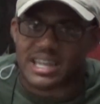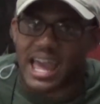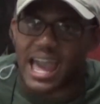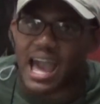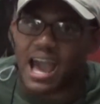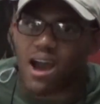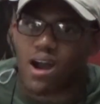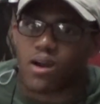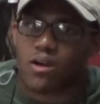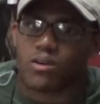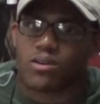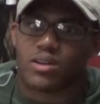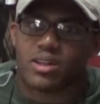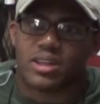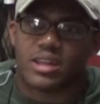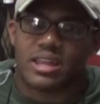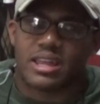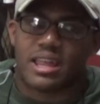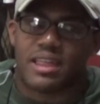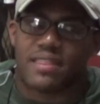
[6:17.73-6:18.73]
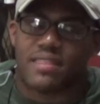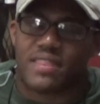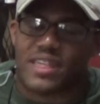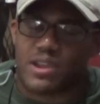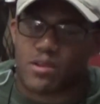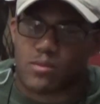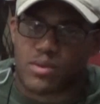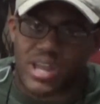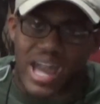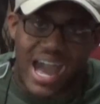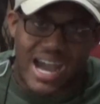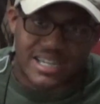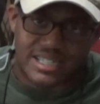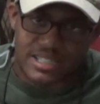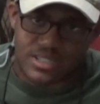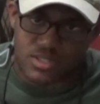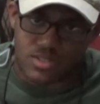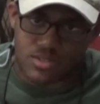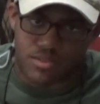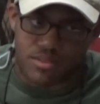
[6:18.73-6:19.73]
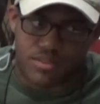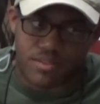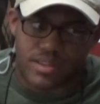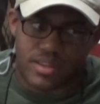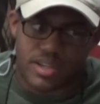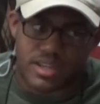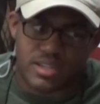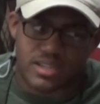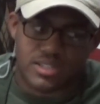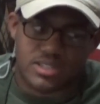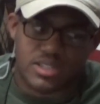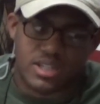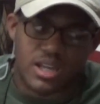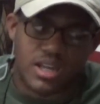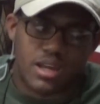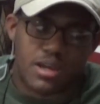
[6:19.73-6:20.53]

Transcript: how they react to certain things.